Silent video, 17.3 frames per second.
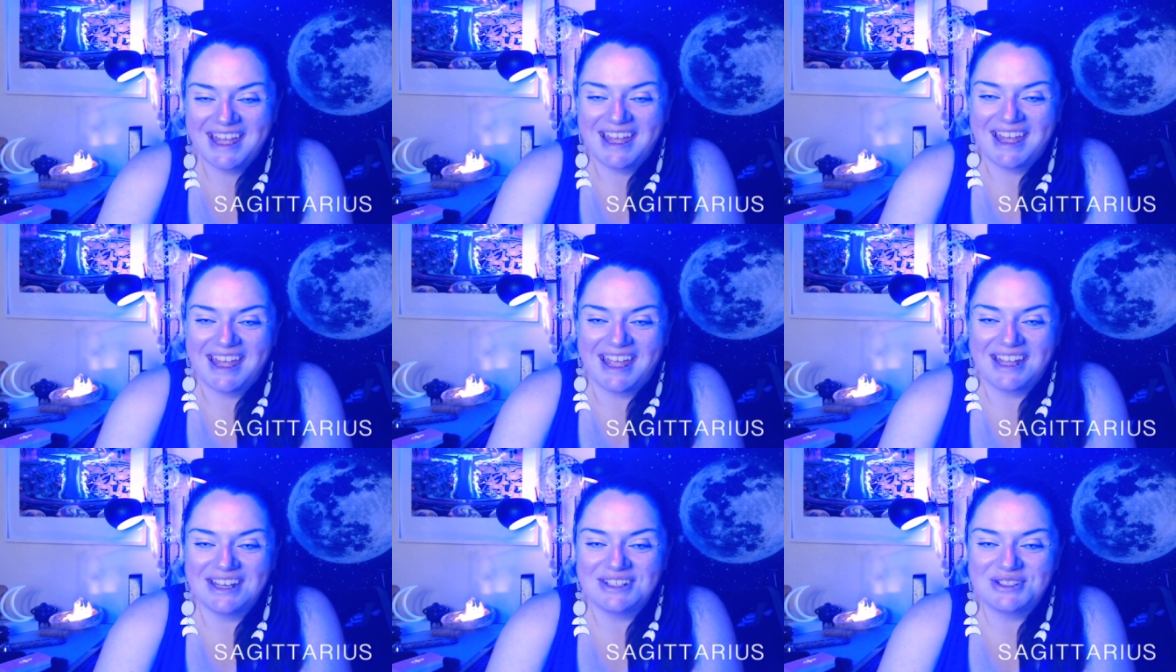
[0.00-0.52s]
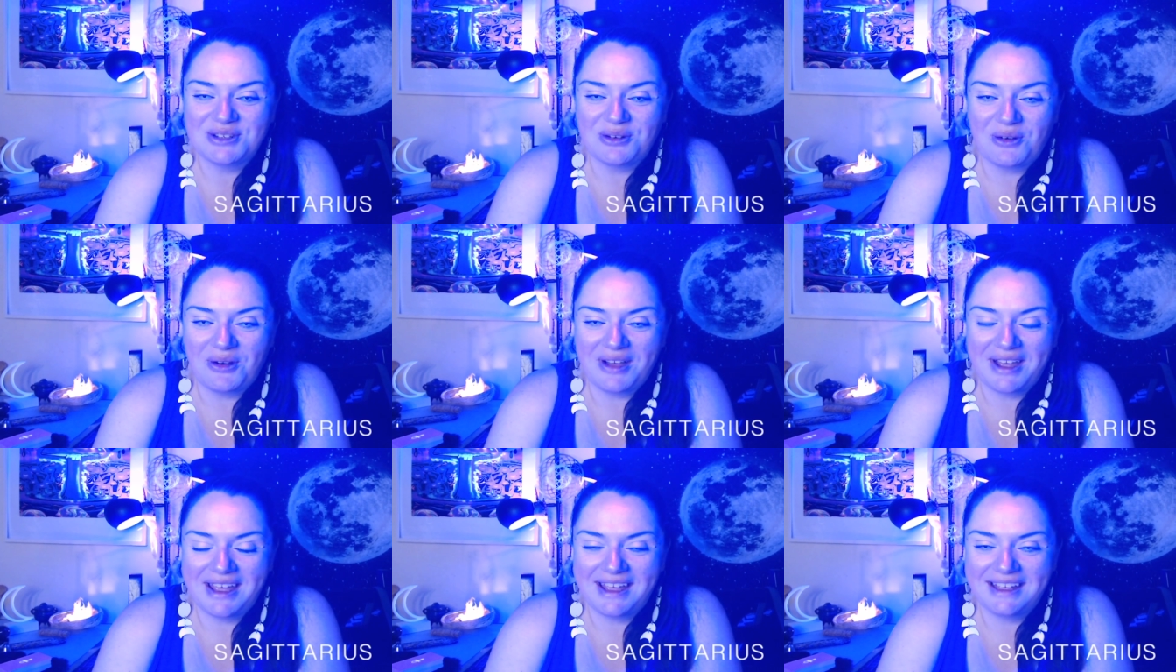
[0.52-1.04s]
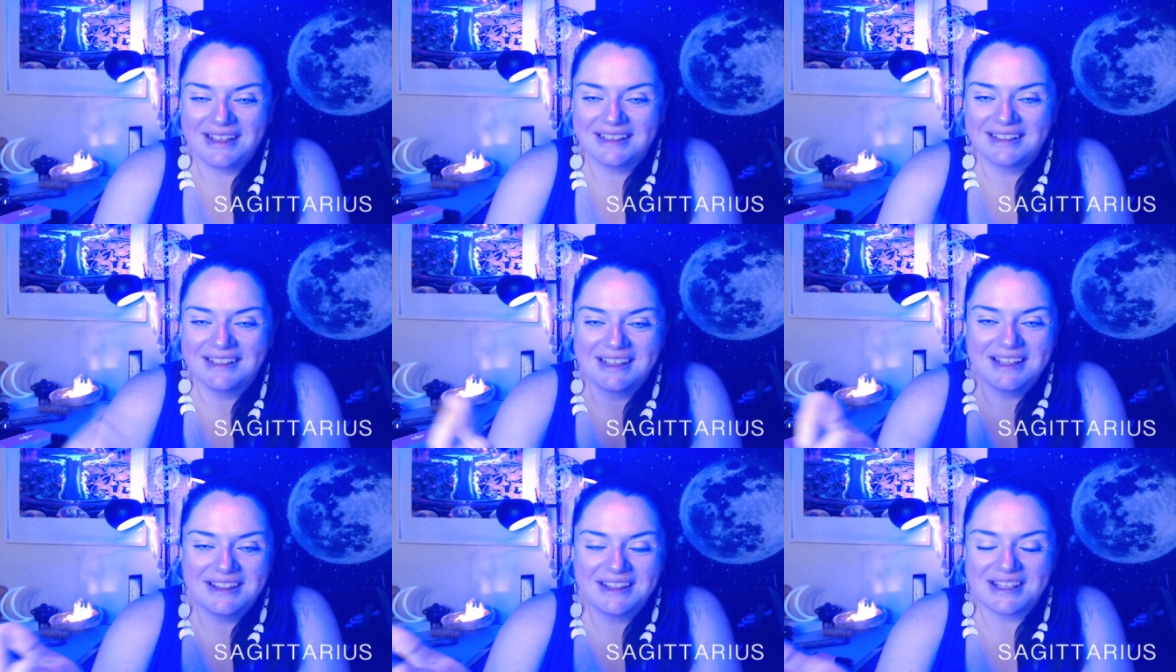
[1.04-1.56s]
enjoy
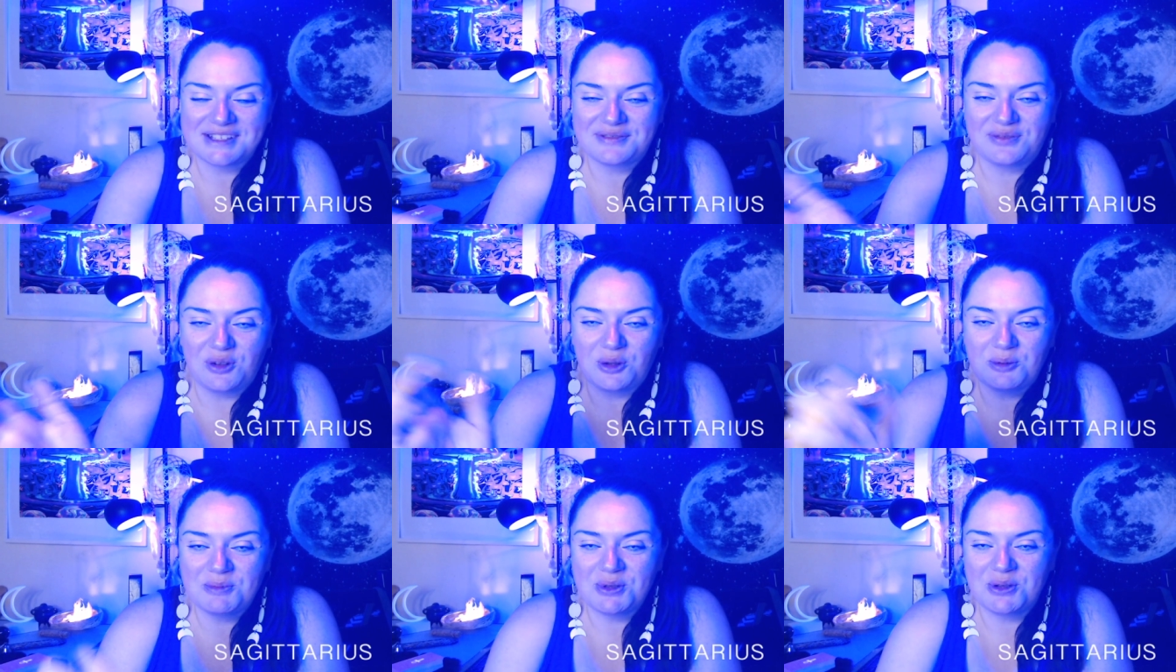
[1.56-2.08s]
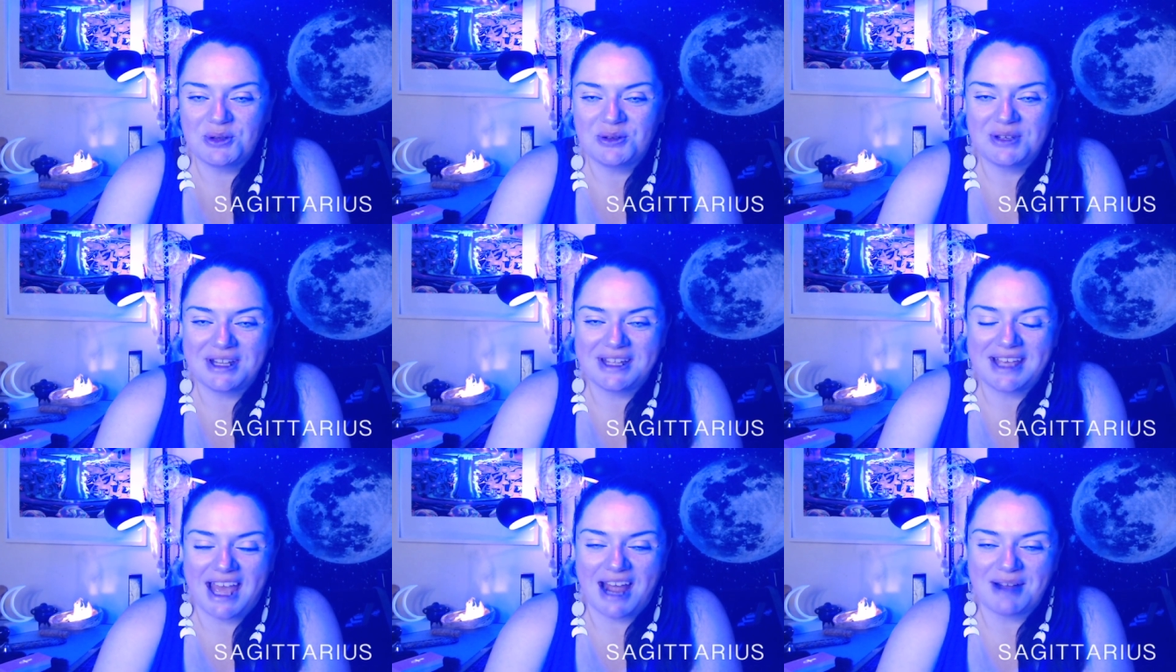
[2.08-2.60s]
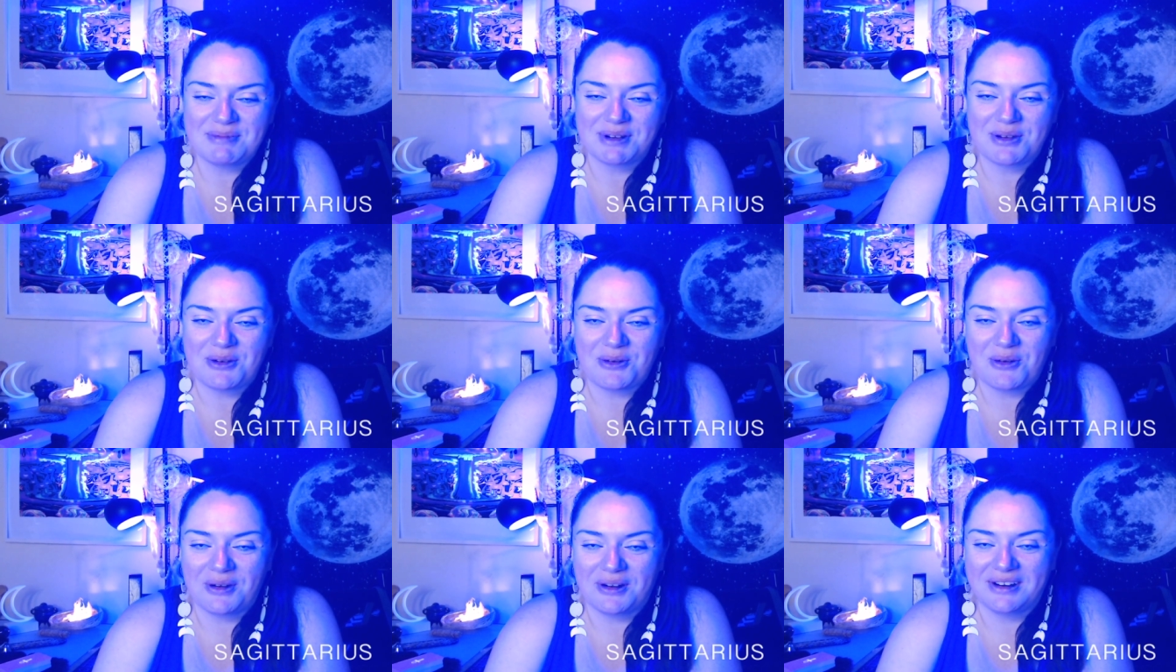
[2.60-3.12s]
this full moon in
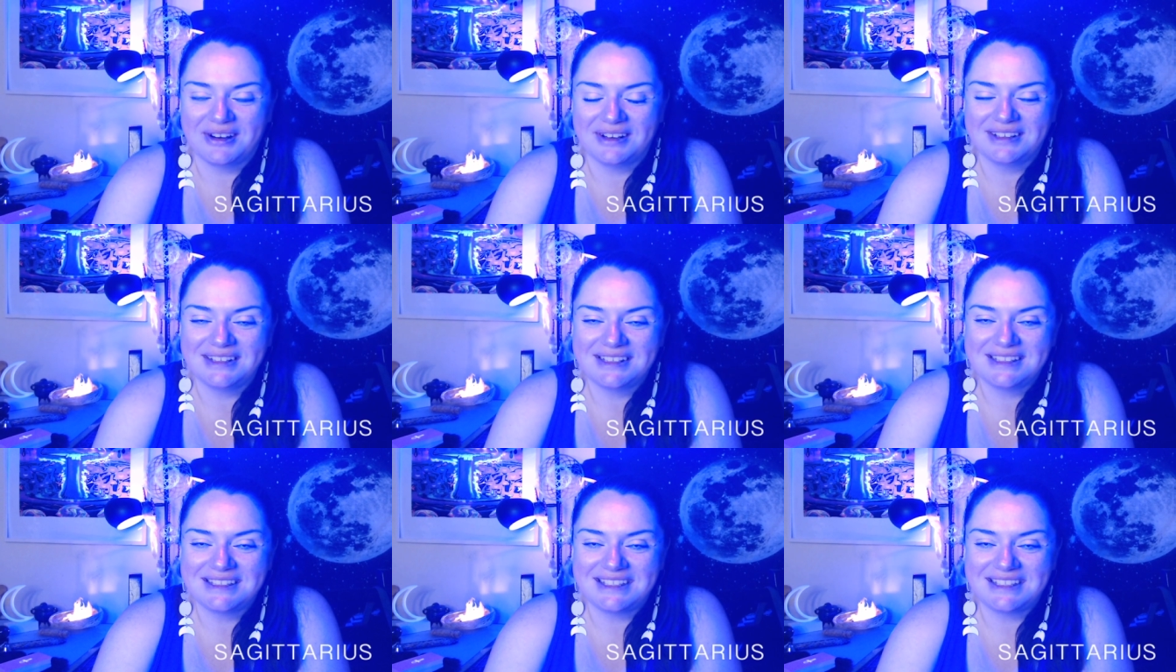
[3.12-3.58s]
Capricorn.